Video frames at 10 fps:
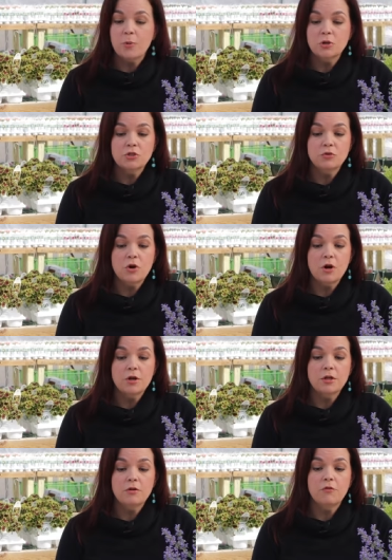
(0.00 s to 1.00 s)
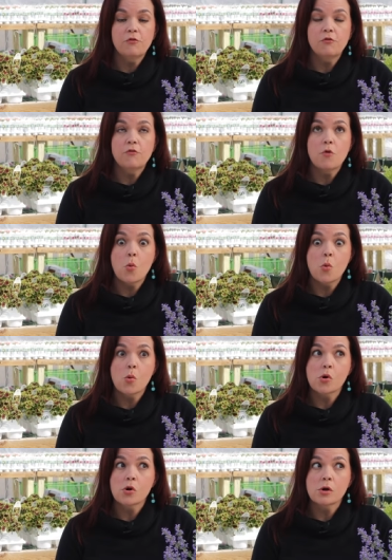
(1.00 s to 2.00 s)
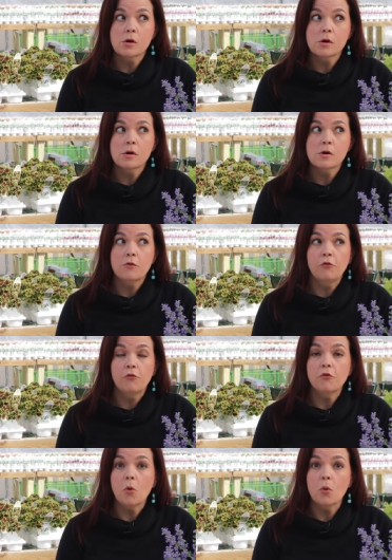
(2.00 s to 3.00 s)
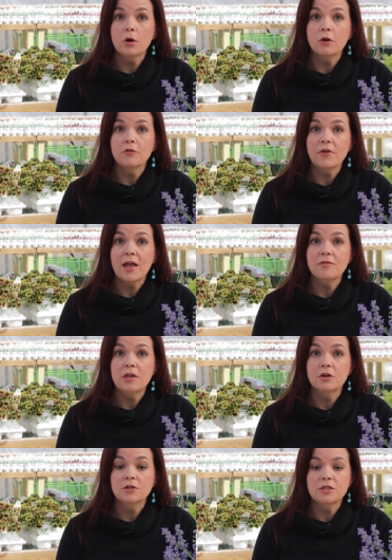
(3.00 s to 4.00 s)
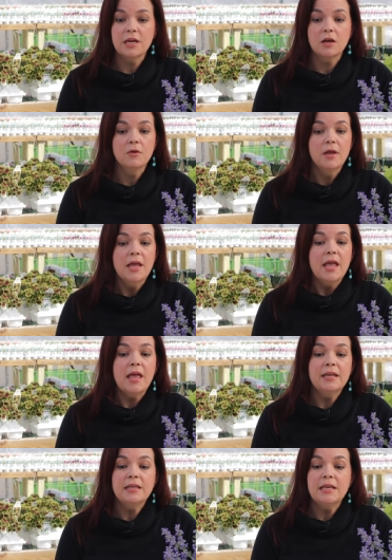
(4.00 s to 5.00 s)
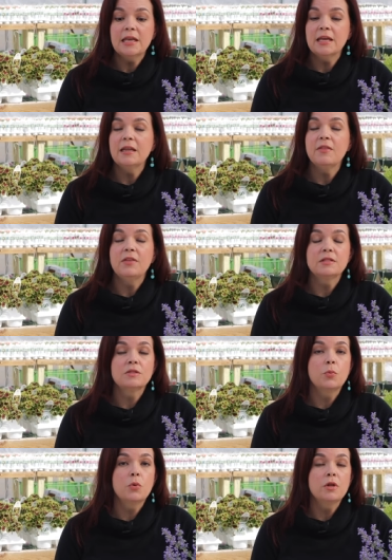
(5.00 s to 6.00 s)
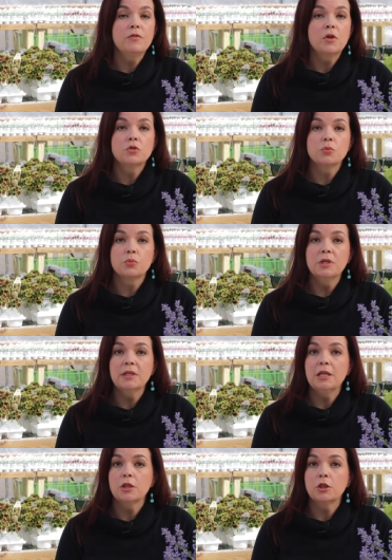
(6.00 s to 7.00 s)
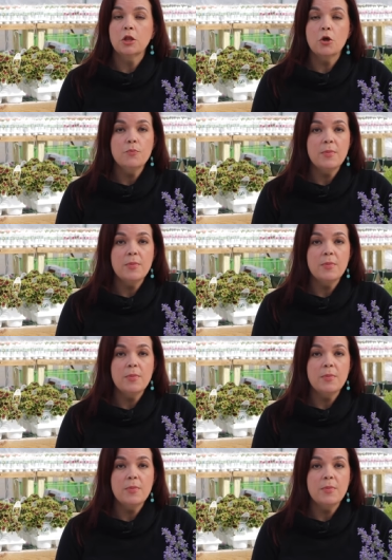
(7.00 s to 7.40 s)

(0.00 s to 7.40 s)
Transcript: personal garden for four or five years now. And again, this is one of those really low